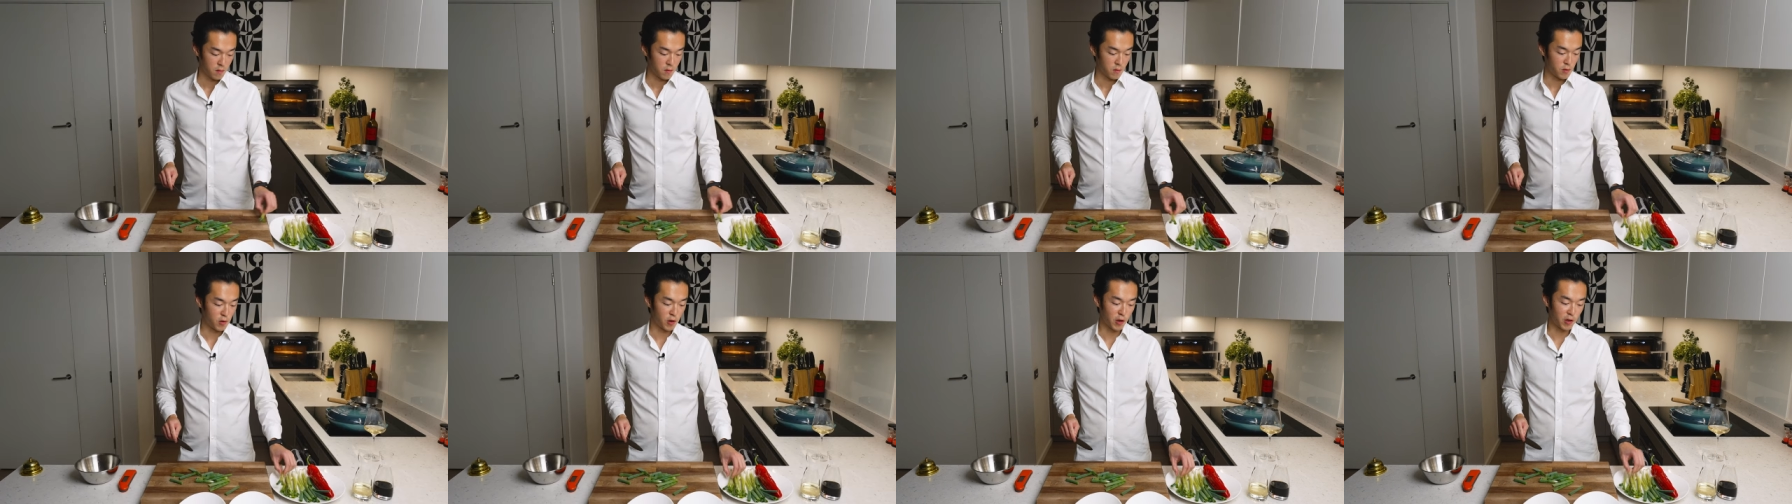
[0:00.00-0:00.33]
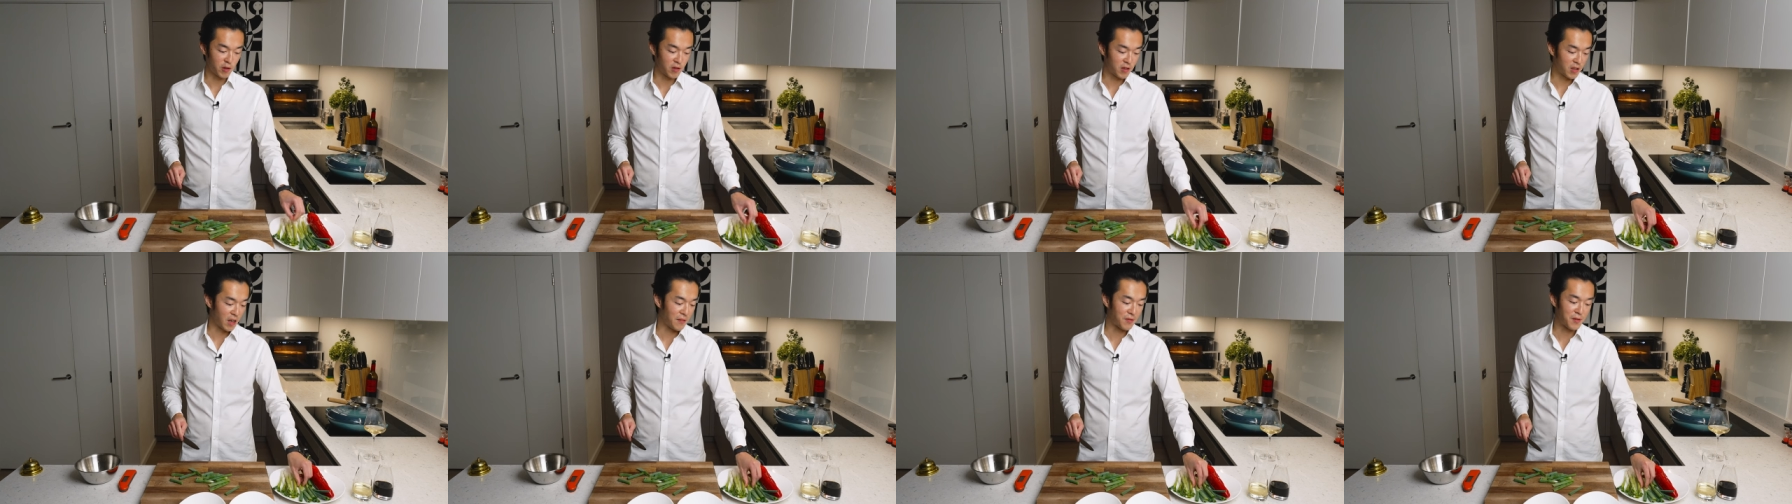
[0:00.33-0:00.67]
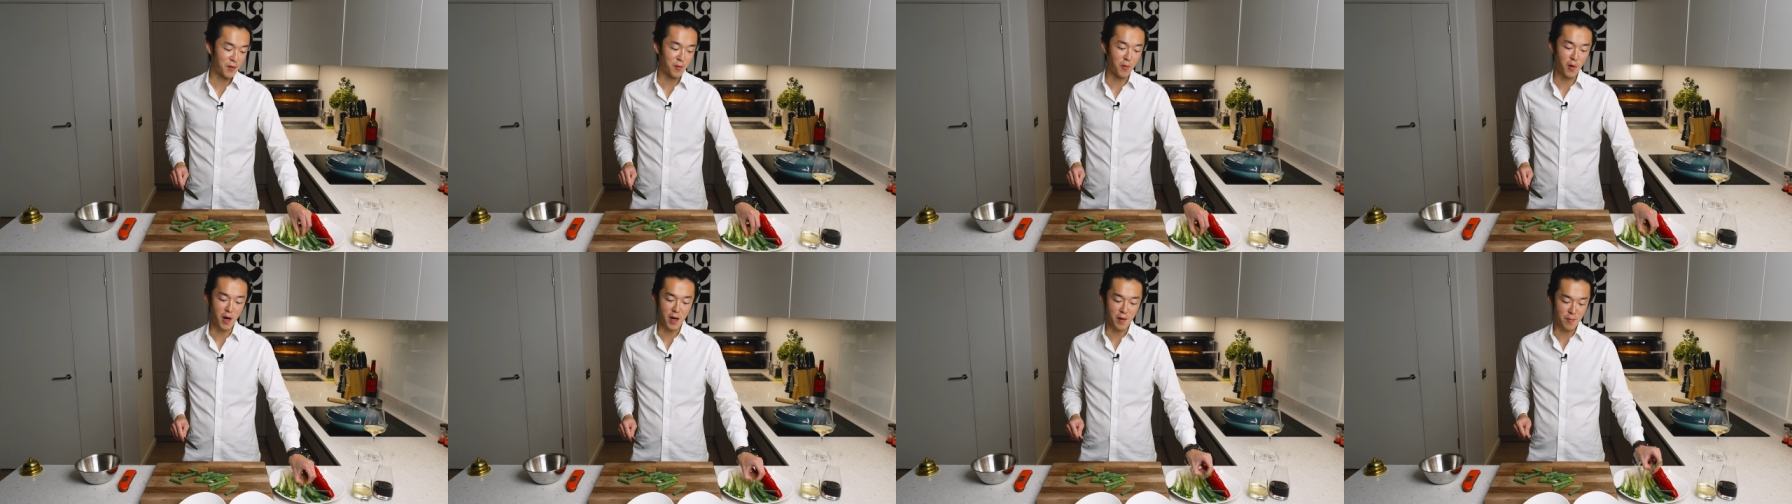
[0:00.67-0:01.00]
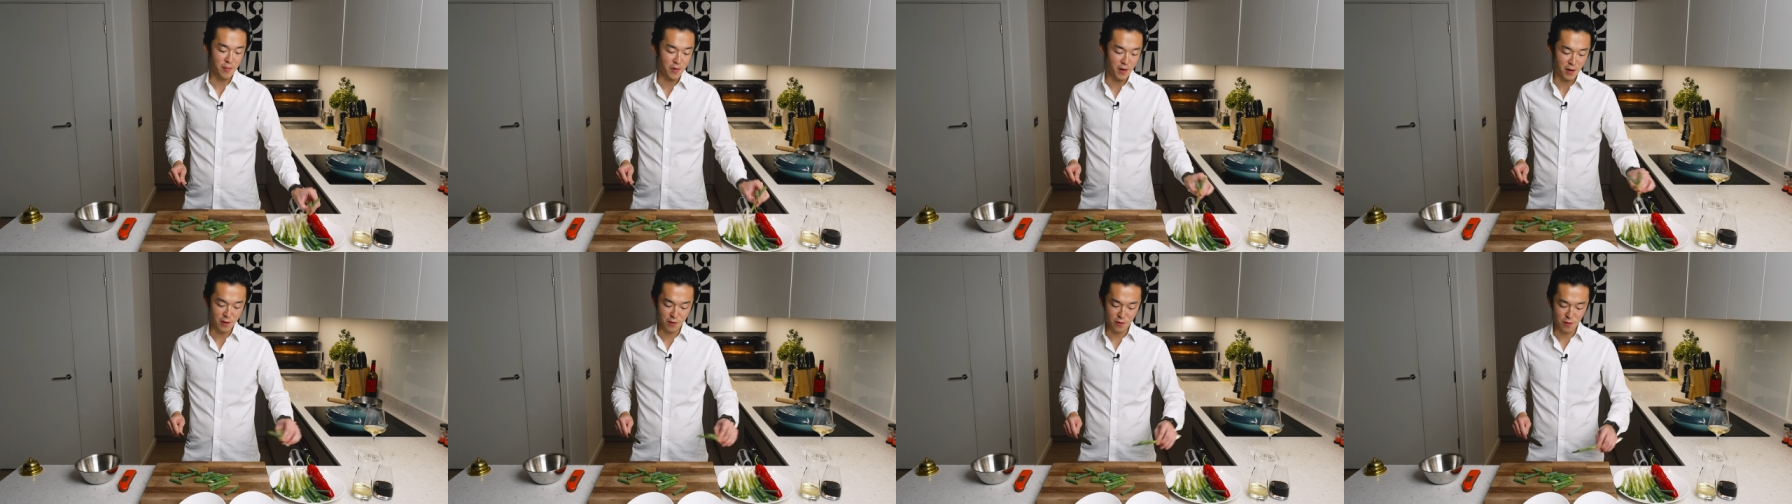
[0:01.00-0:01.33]
You can save the white
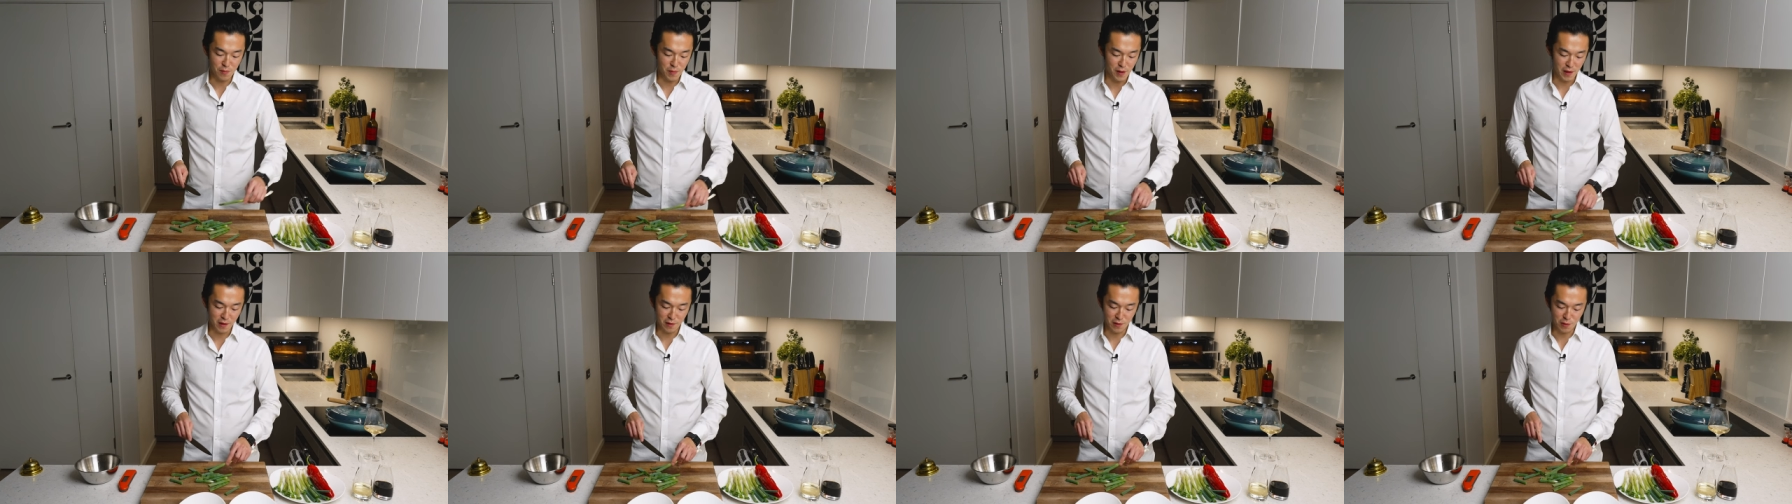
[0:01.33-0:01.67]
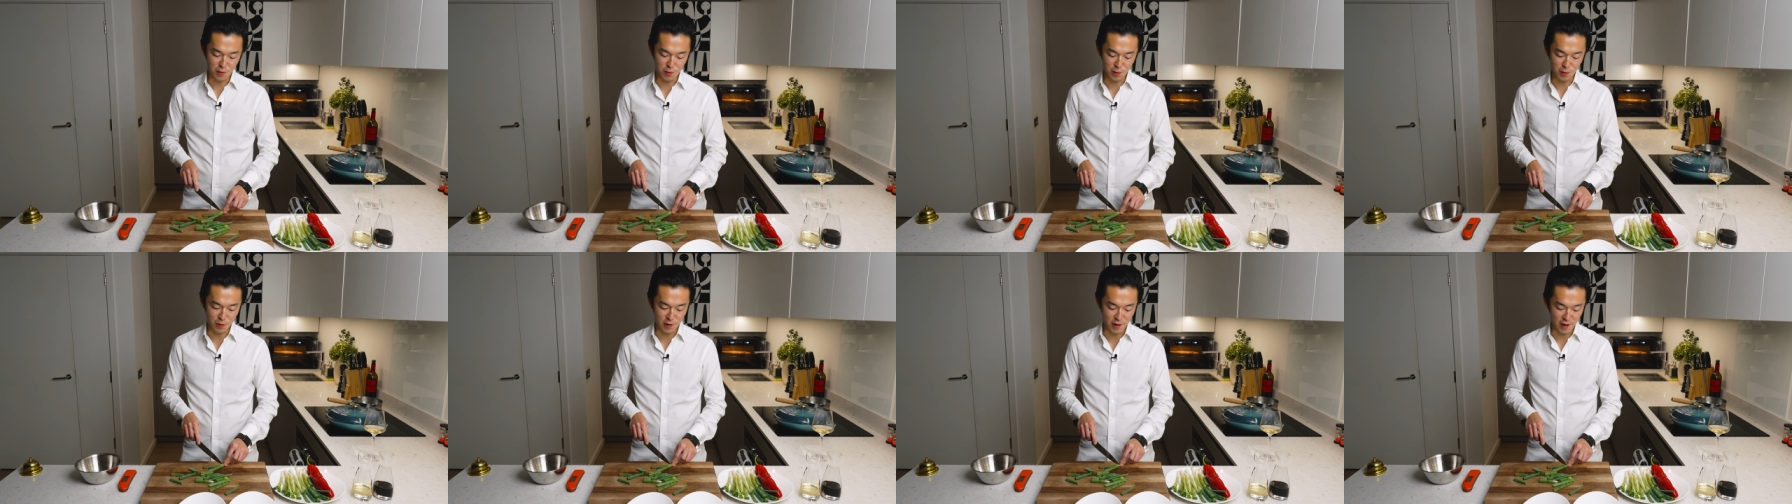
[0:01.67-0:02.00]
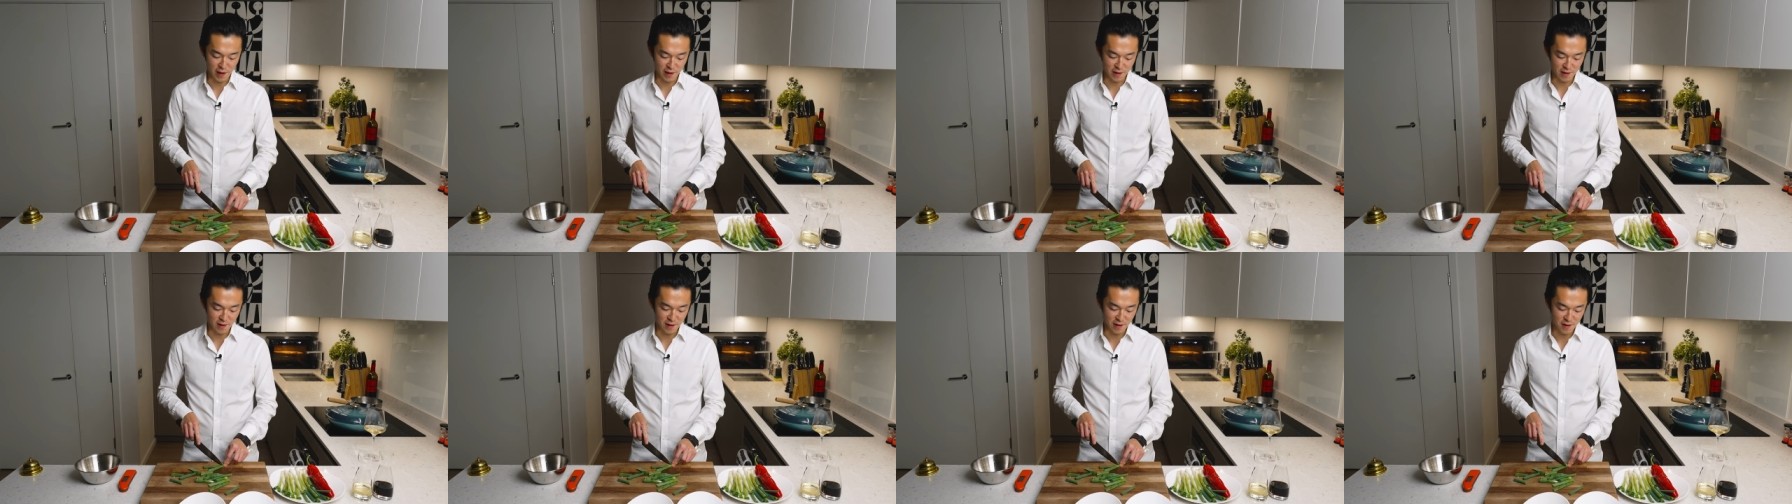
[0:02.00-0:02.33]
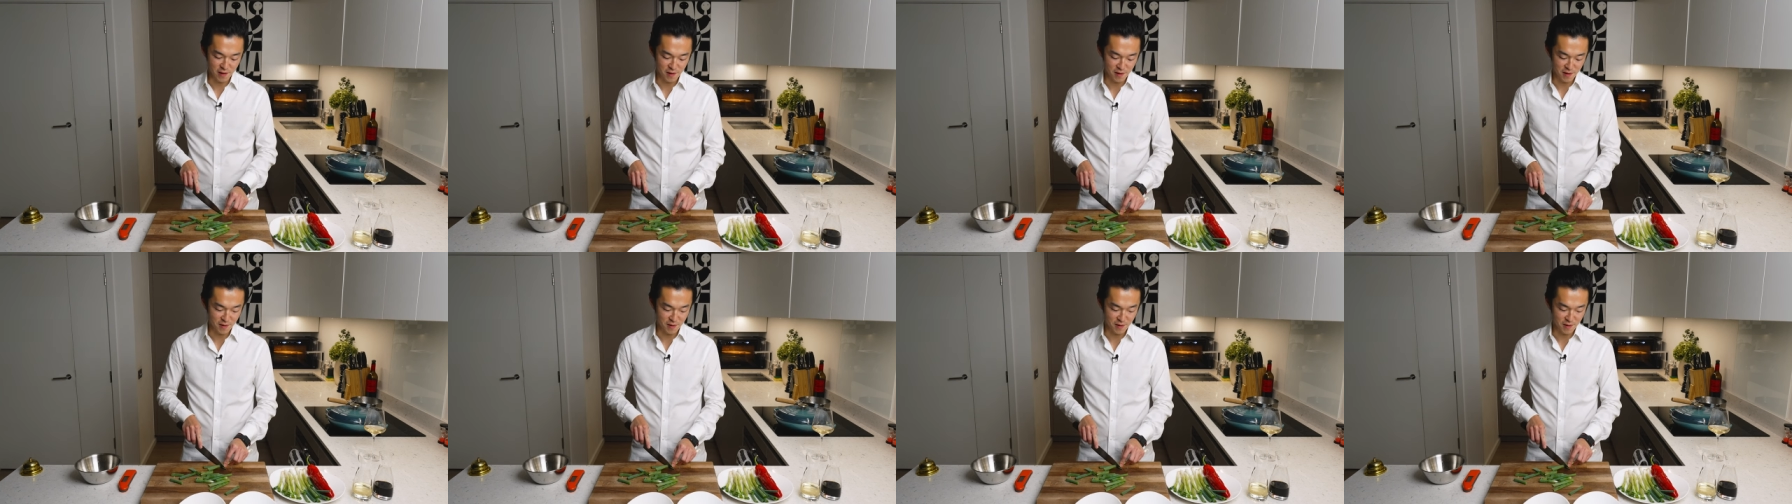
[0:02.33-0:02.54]
part to make a sauce later.